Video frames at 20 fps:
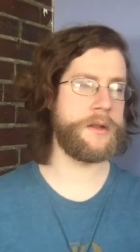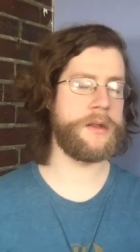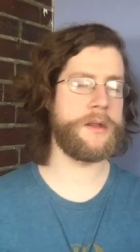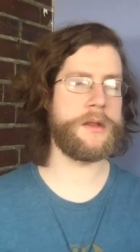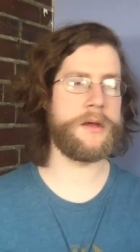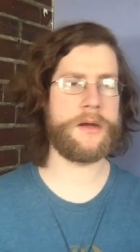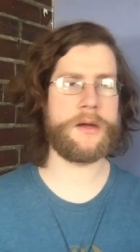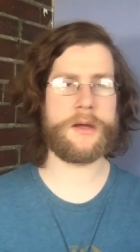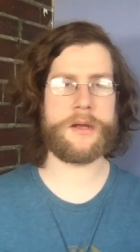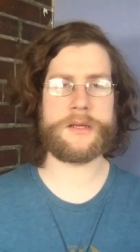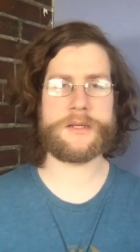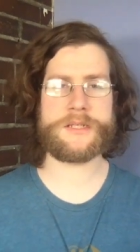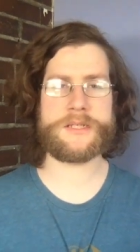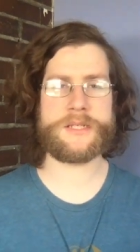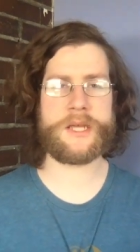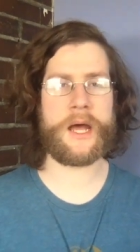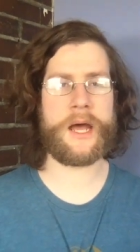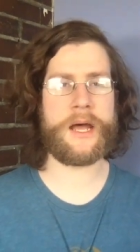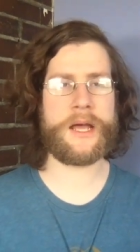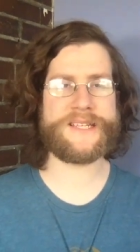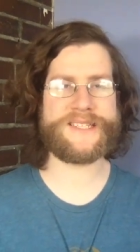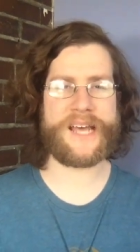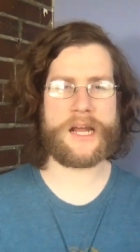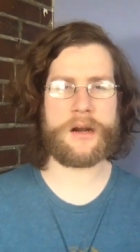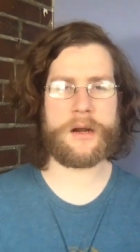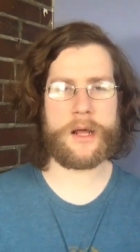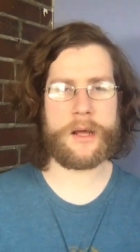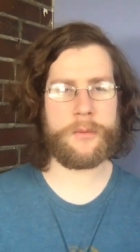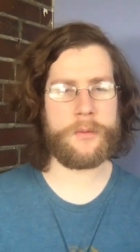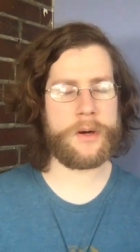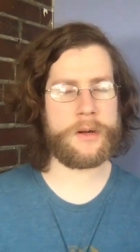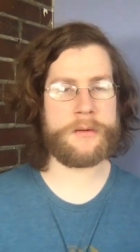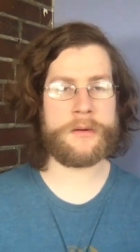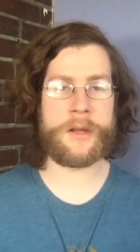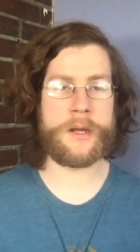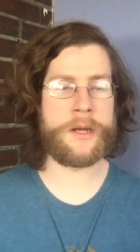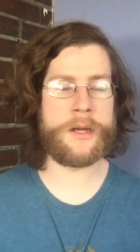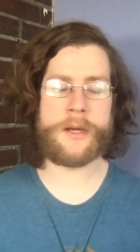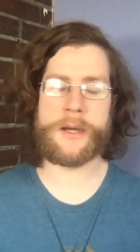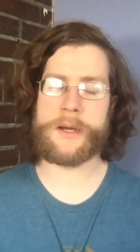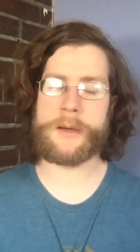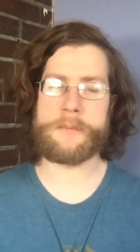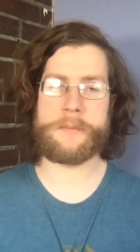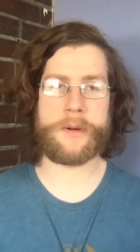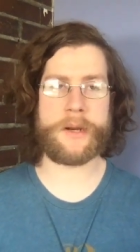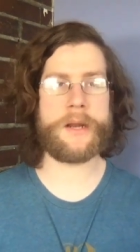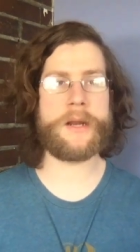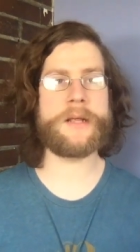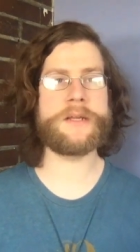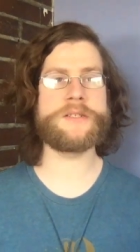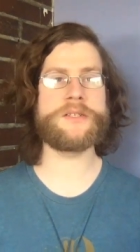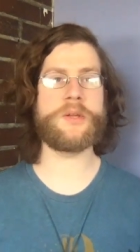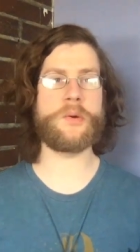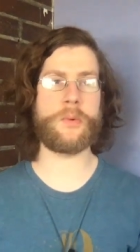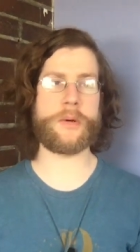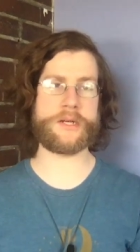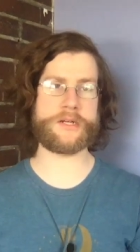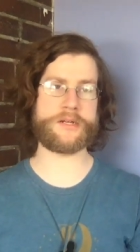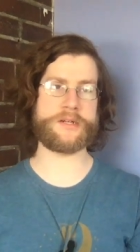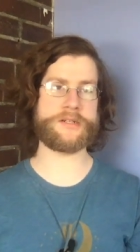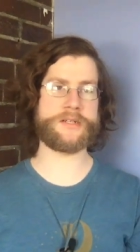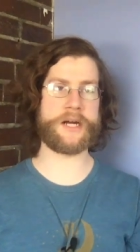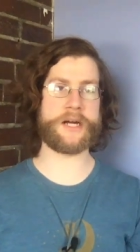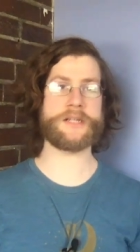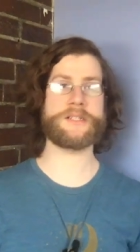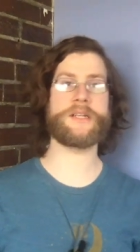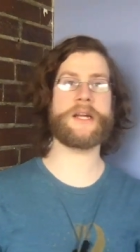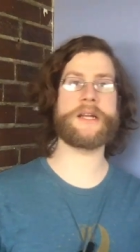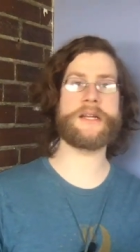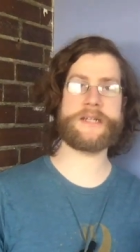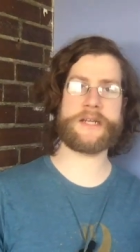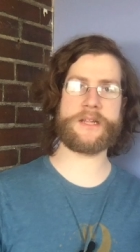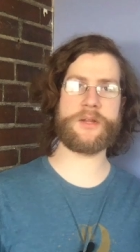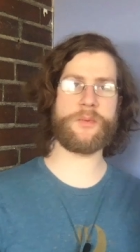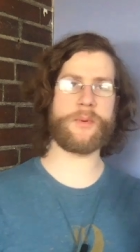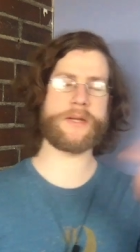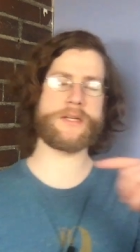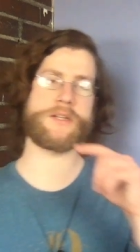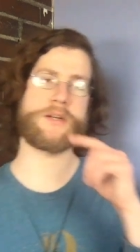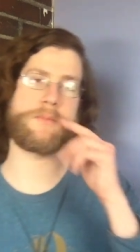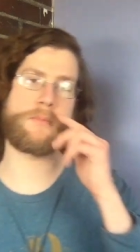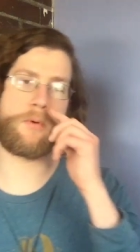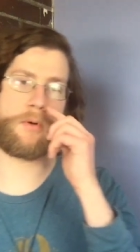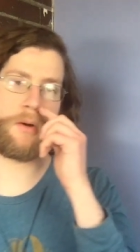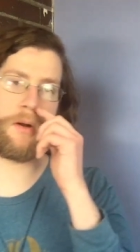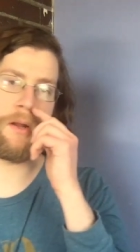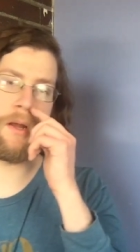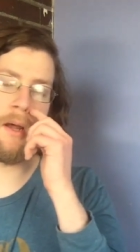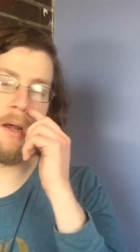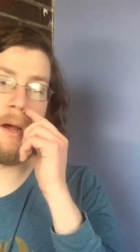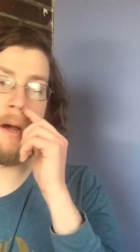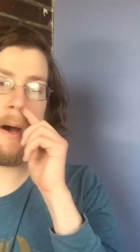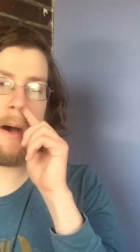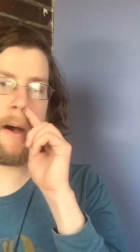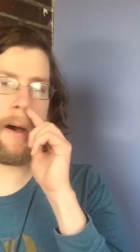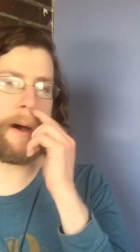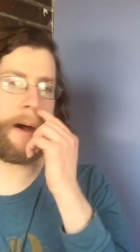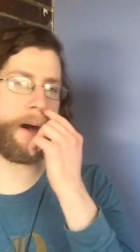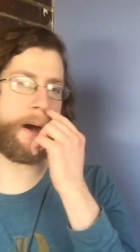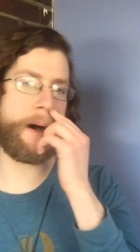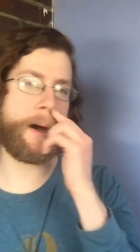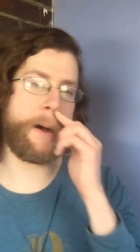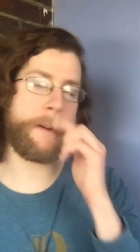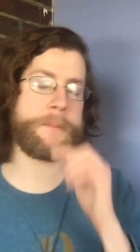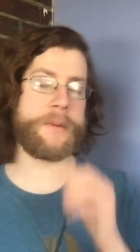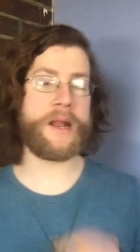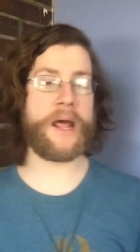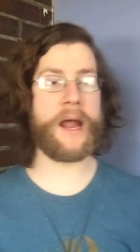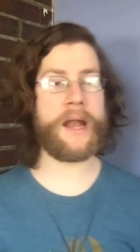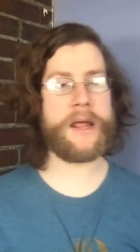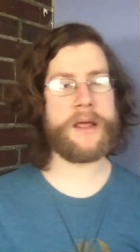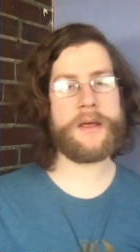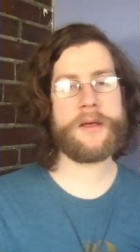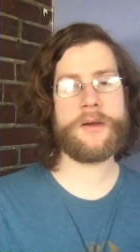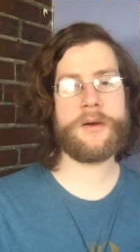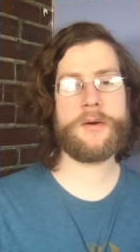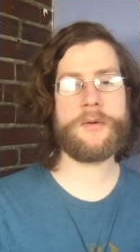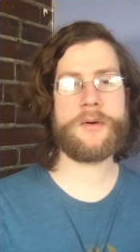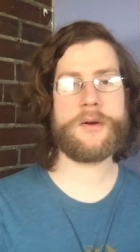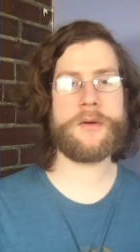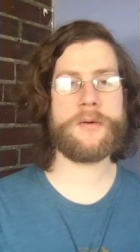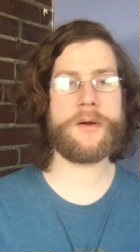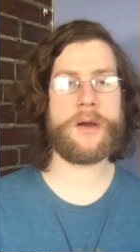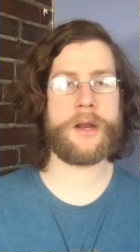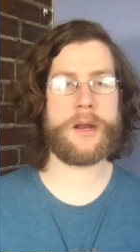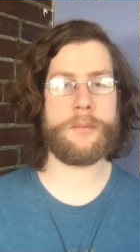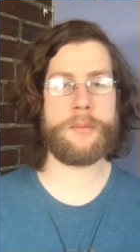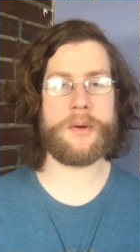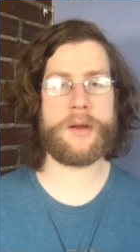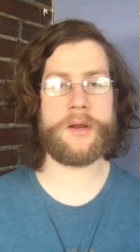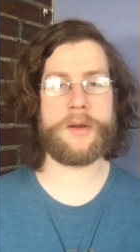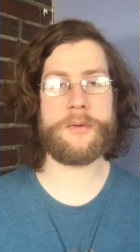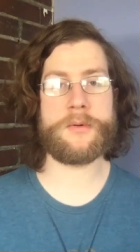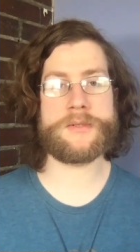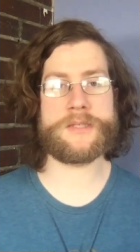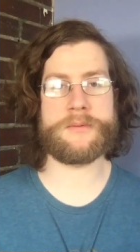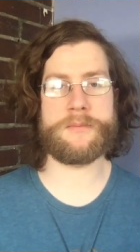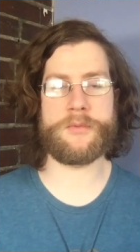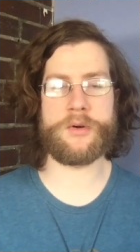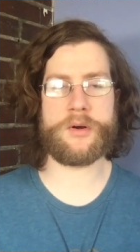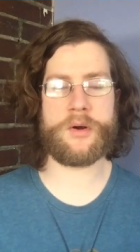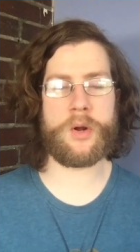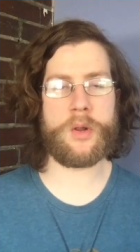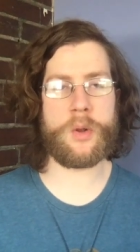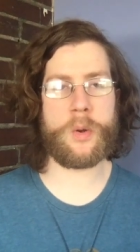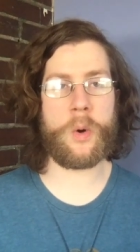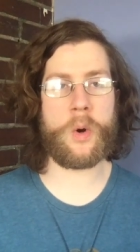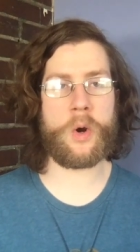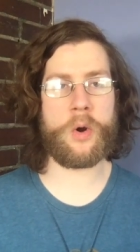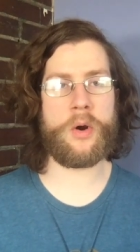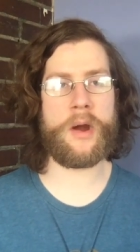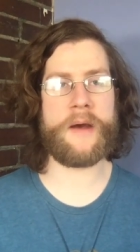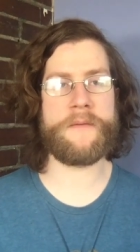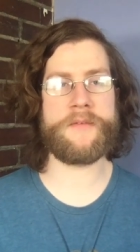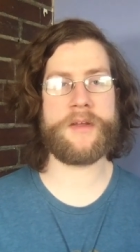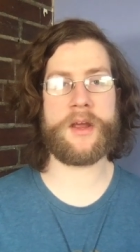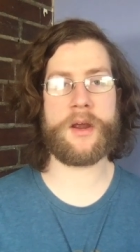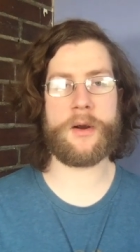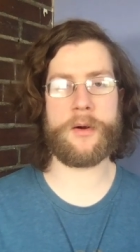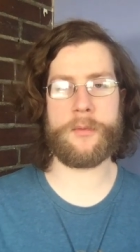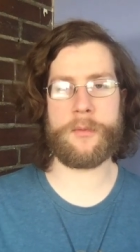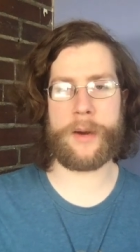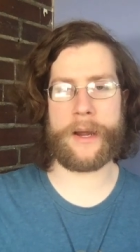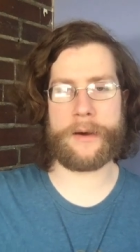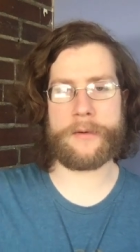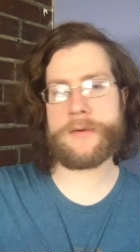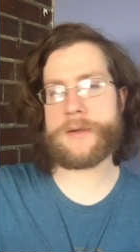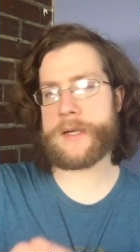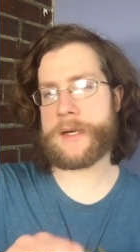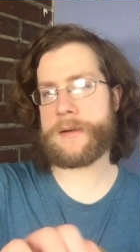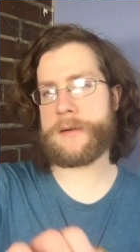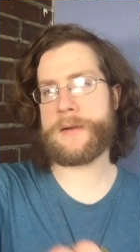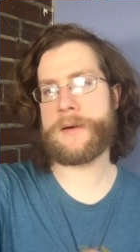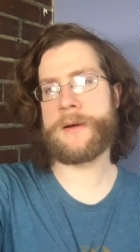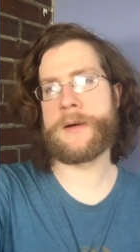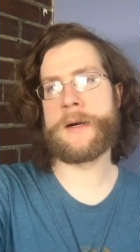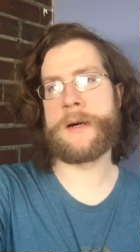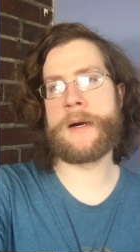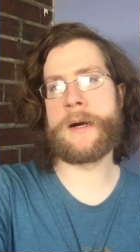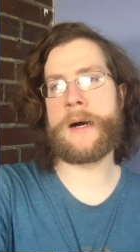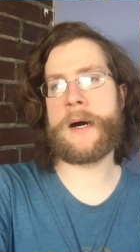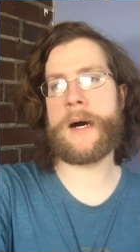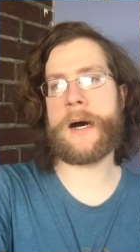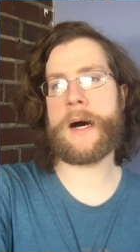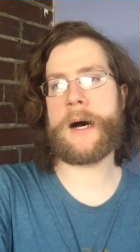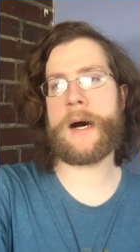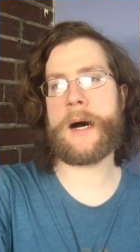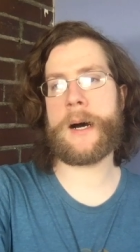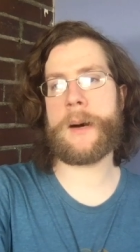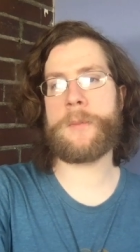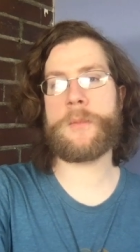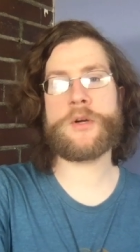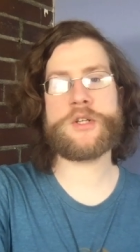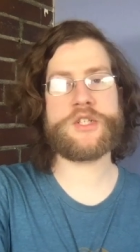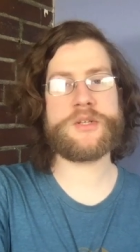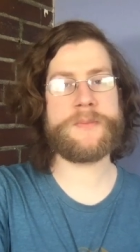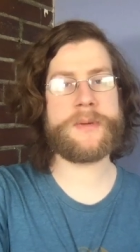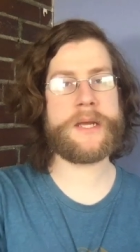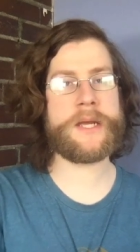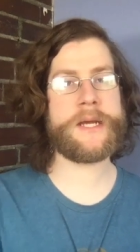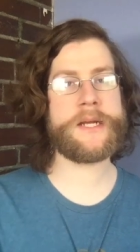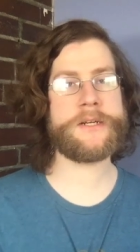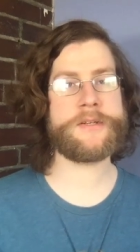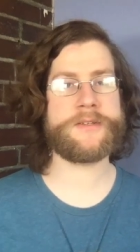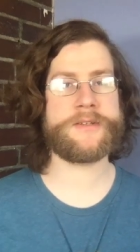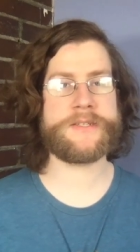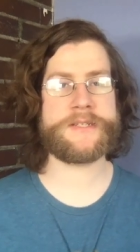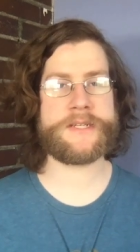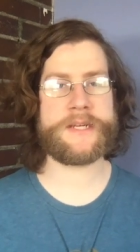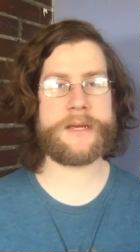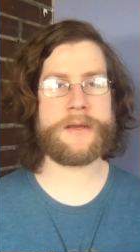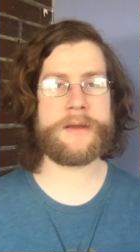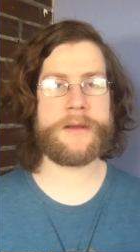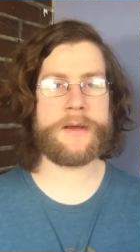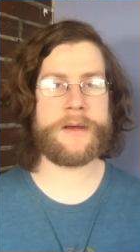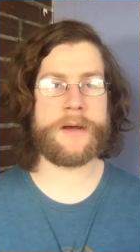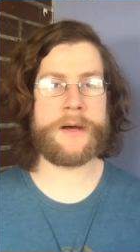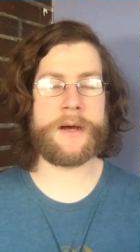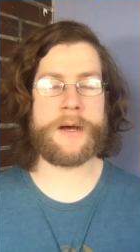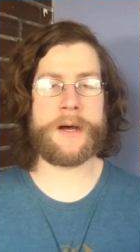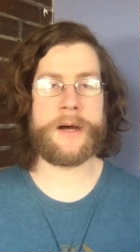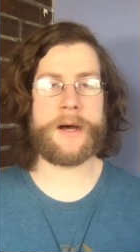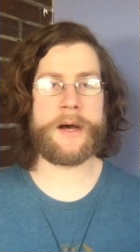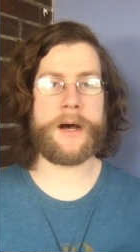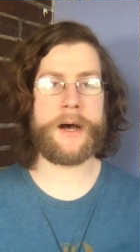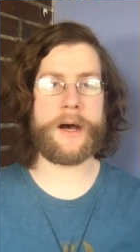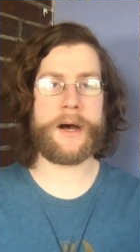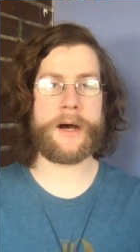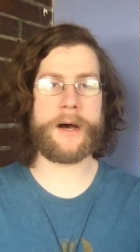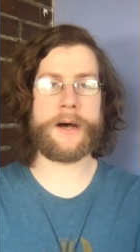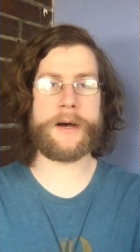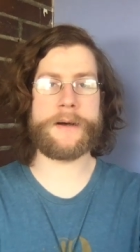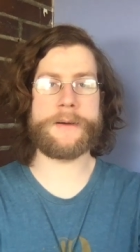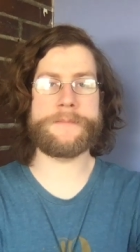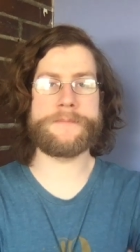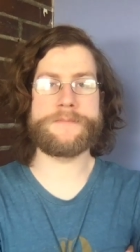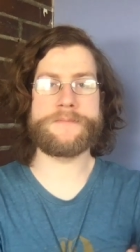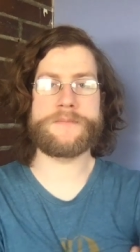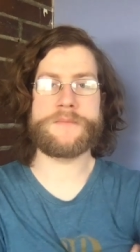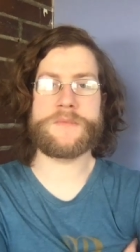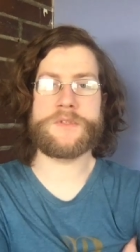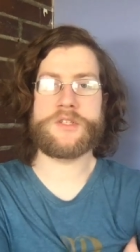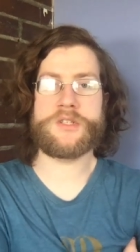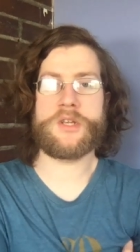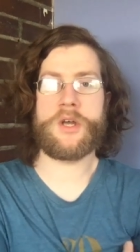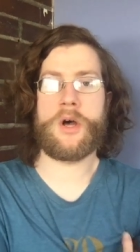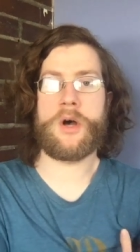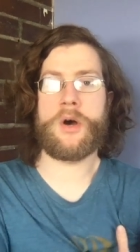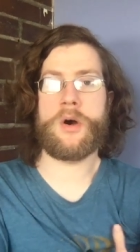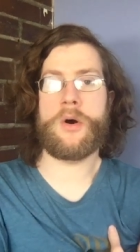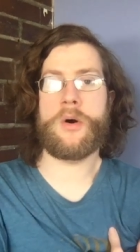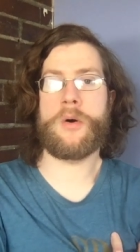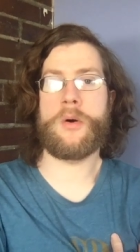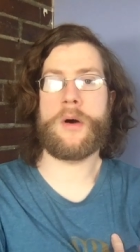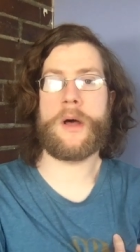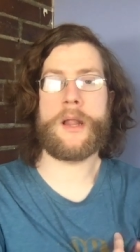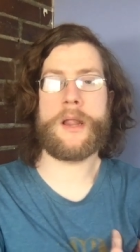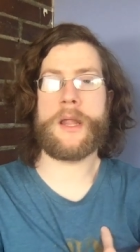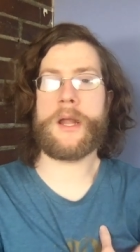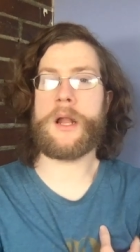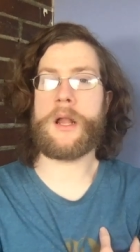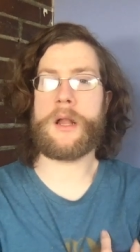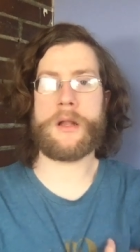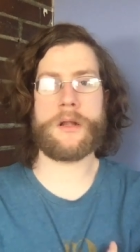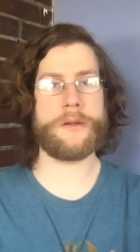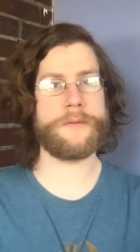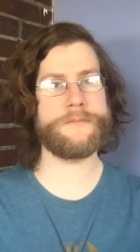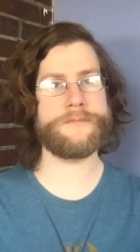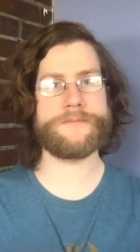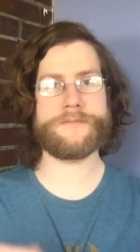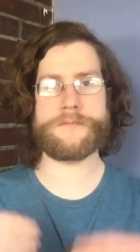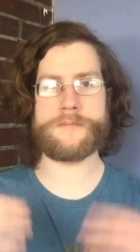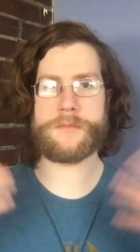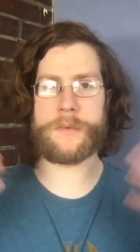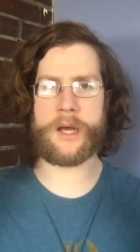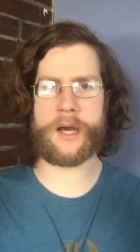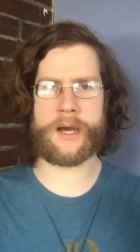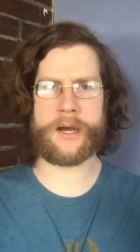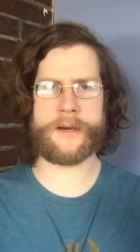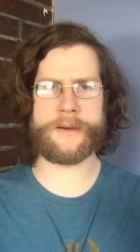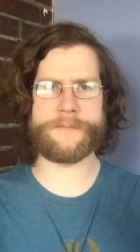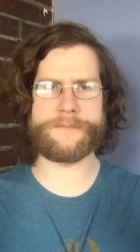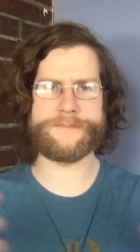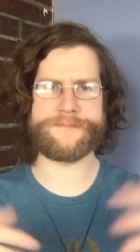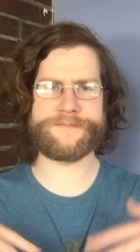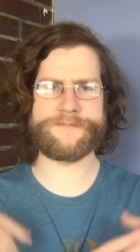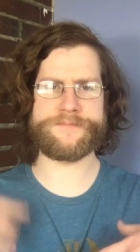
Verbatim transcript: the sa Saturday one, but it is the Winter Touch. I did the Winterborn. Uh, but anywho, we're doing going to be doing some lore crafting around it, um, which should be interesting. Um, so a little, um,